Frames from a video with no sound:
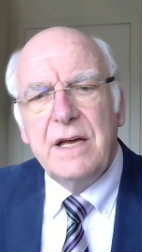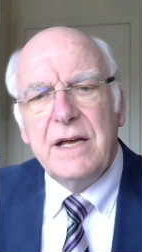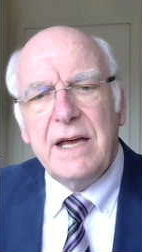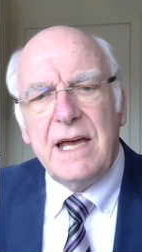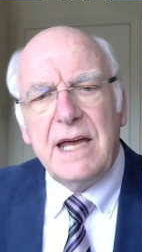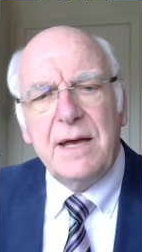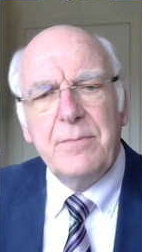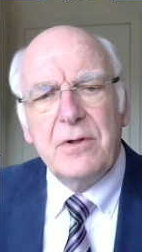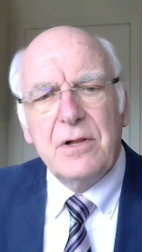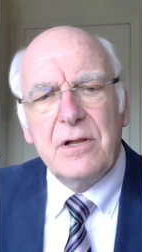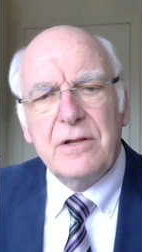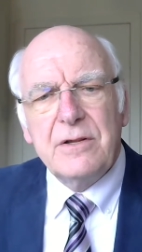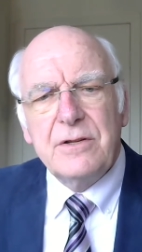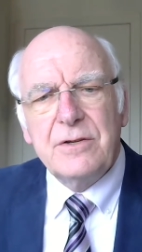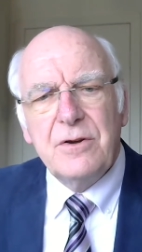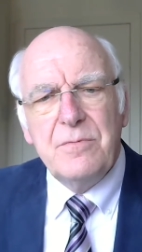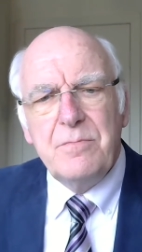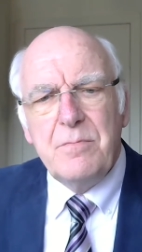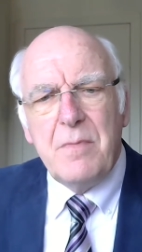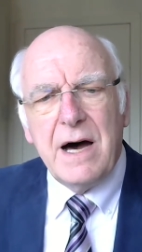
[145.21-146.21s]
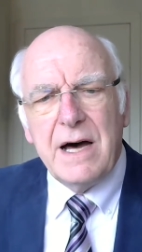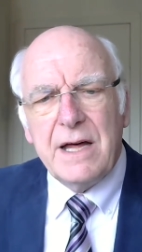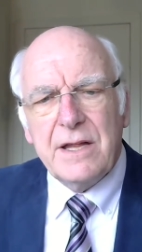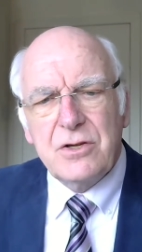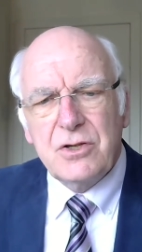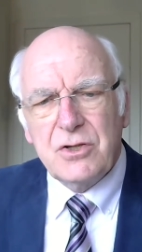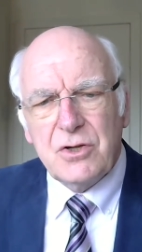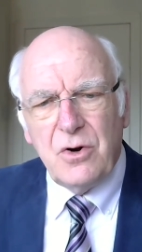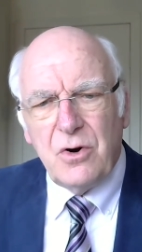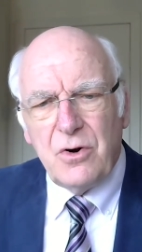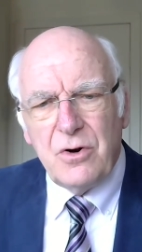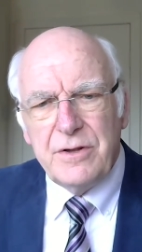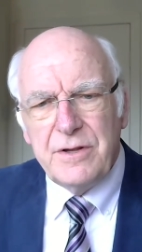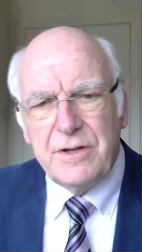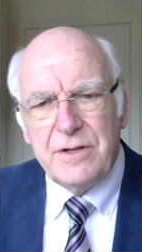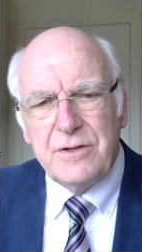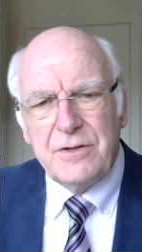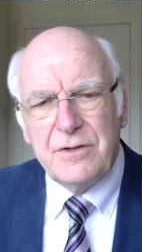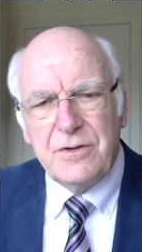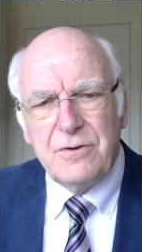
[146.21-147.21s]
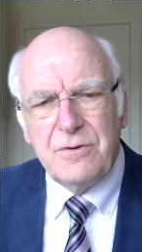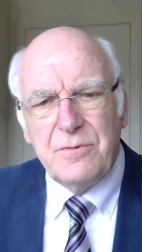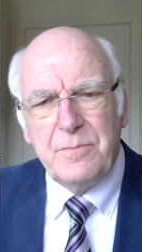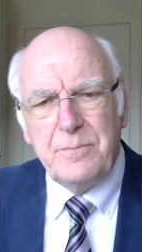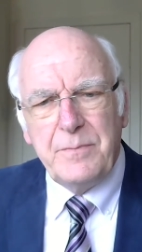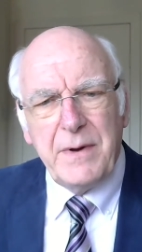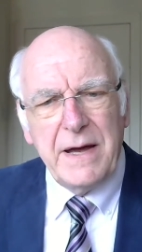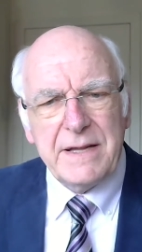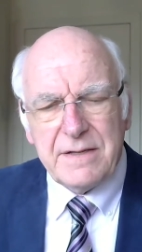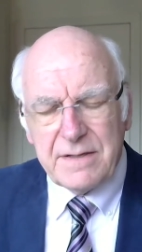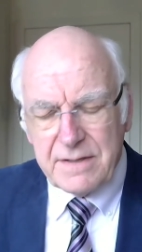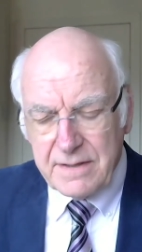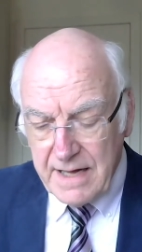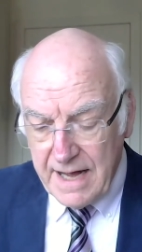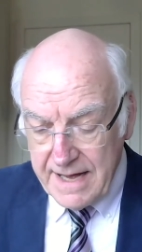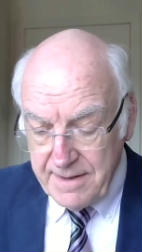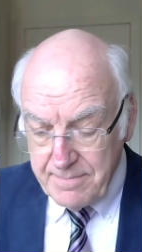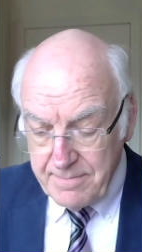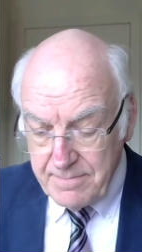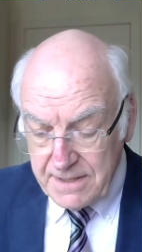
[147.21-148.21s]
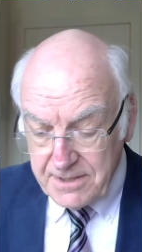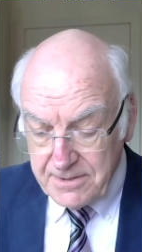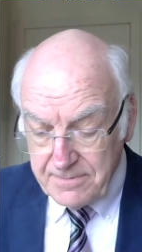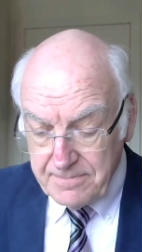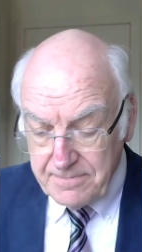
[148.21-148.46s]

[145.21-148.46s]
able to march on to better times.